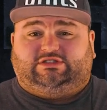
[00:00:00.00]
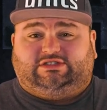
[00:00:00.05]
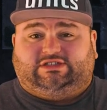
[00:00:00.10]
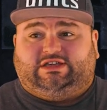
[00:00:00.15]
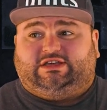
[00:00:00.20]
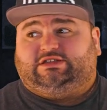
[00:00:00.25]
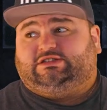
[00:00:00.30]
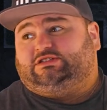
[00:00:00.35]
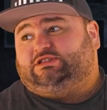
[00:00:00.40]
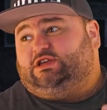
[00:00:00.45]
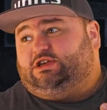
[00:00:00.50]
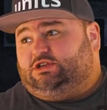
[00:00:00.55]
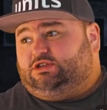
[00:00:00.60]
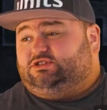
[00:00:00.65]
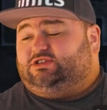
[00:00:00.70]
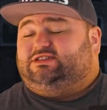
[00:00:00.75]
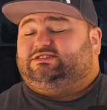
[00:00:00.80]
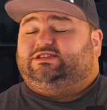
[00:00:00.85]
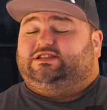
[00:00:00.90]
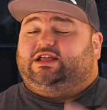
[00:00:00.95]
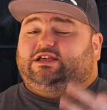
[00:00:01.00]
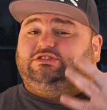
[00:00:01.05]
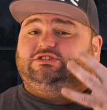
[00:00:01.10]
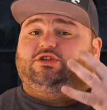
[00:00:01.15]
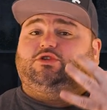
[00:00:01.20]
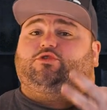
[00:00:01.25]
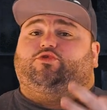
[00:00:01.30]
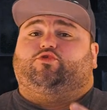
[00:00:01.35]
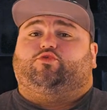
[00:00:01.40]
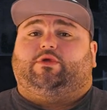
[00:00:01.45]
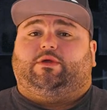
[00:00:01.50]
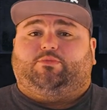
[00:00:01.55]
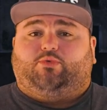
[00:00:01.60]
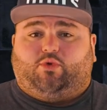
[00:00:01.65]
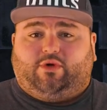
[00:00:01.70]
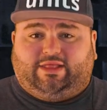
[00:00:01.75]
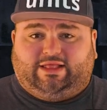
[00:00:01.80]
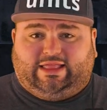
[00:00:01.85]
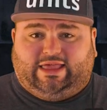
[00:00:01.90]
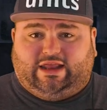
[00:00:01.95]
So that's a nice little
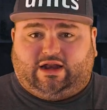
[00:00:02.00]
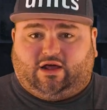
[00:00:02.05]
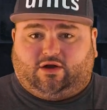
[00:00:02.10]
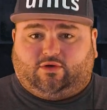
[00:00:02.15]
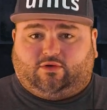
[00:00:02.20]
3-point lean on